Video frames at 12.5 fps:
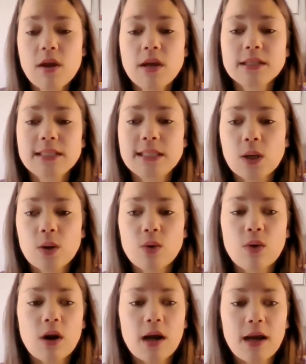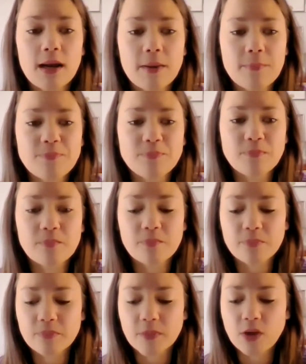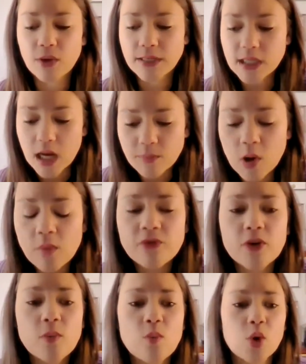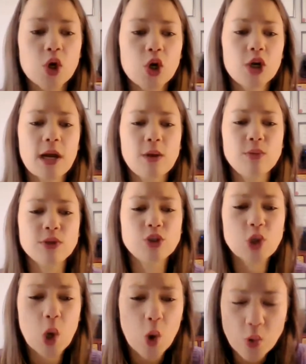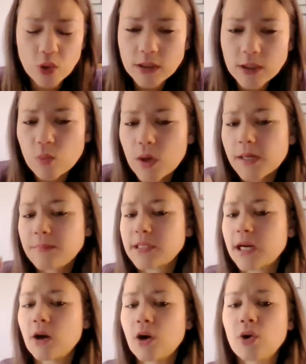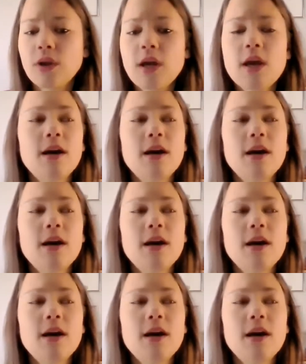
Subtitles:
So, I'd come home from work. I was totally wiped out.